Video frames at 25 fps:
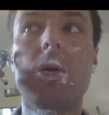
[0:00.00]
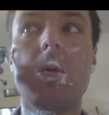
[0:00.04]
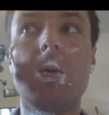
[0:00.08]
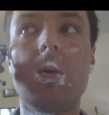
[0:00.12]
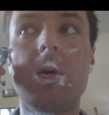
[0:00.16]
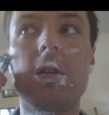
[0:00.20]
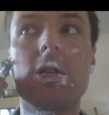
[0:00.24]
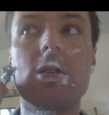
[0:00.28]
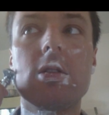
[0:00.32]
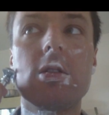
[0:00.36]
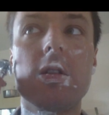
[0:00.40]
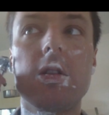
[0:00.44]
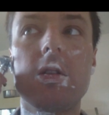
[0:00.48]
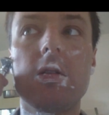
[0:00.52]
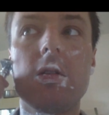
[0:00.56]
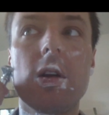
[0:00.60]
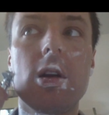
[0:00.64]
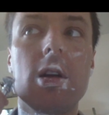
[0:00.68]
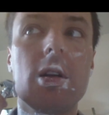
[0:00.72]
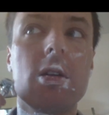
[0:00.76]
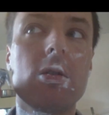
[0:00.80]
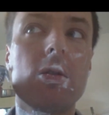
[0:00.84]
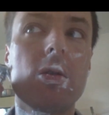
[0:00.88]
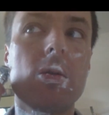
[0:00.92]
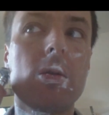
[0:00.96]
with the
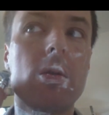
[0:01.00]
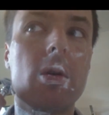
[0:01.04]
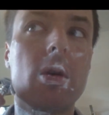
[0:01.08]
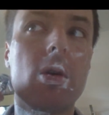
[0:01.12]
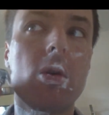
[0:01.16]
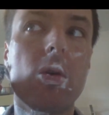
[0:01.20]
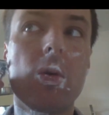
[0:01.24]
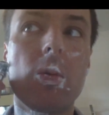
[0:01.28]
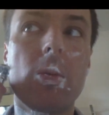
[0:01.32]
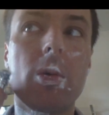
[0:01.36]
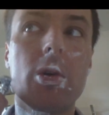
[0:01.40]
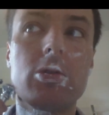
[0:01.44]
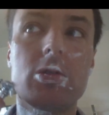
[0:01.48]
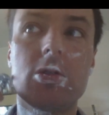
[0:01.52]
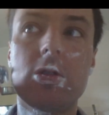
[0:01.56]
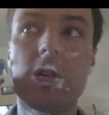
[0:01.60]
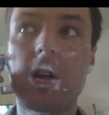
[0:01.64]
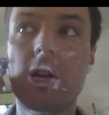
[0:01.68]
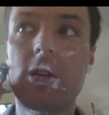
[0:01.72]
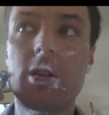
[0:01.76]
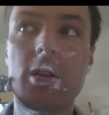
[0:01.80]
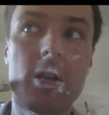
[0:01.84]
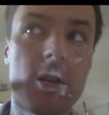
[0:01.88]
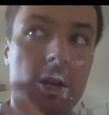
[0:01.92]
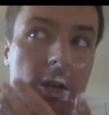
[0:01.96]
grain almost
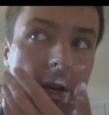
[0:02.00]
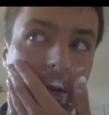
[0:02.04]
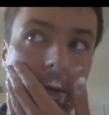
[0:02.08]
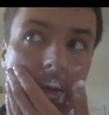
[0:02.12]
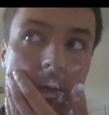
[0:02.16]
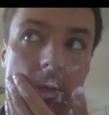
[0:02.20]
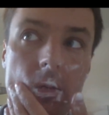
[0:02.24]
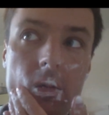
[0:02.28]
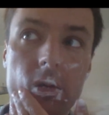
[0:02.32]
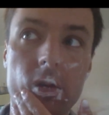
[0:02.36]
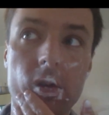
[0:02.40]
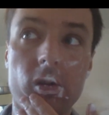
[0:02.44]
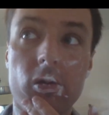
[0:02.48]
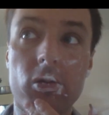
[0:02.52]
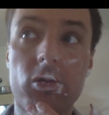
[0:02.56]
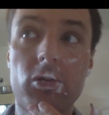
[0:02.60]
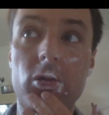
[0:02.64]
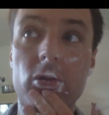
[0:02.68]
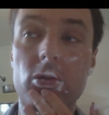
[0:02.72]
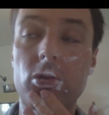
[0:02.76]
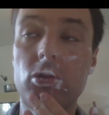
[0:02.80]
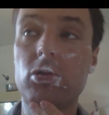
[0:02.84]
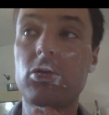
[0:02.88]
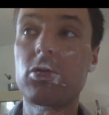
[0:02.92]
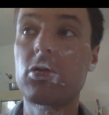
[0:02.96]
done. It
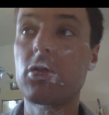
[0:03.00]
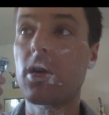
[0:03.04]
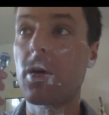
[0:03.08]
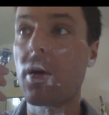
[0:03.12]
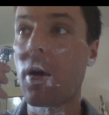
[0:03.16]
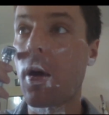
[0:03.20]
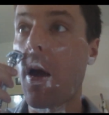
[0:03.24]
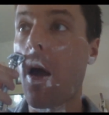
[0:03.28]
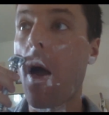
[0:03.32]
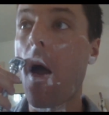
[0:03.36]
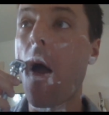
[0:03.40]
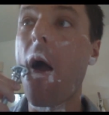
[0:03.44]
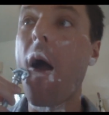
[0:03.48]
feels uh,